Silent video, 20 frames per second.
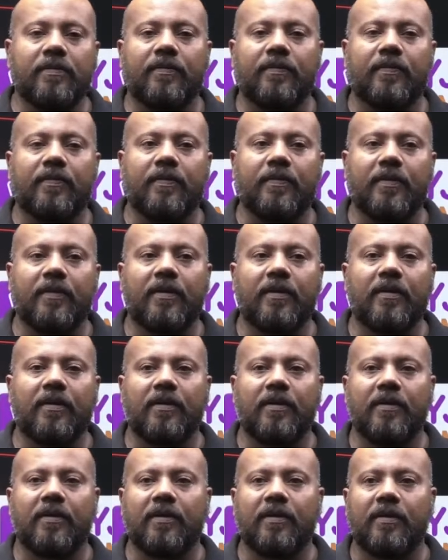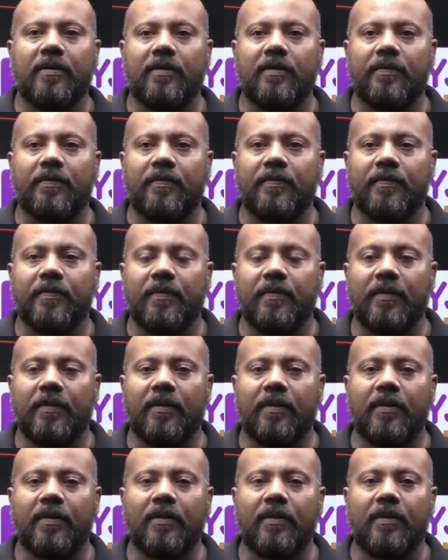
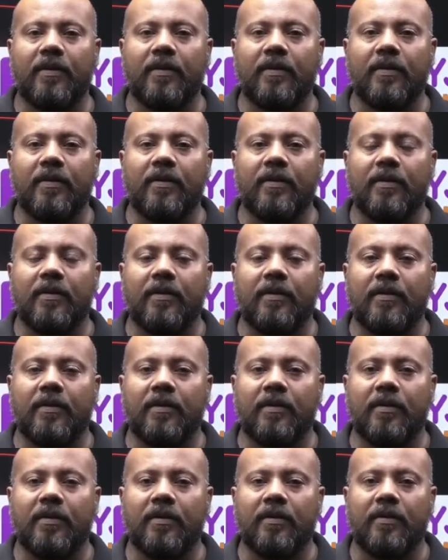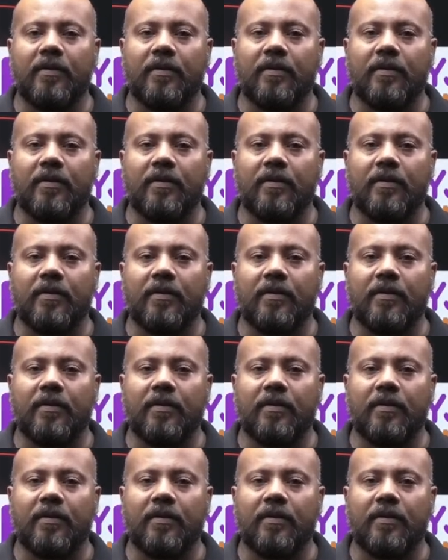Nobody speaks.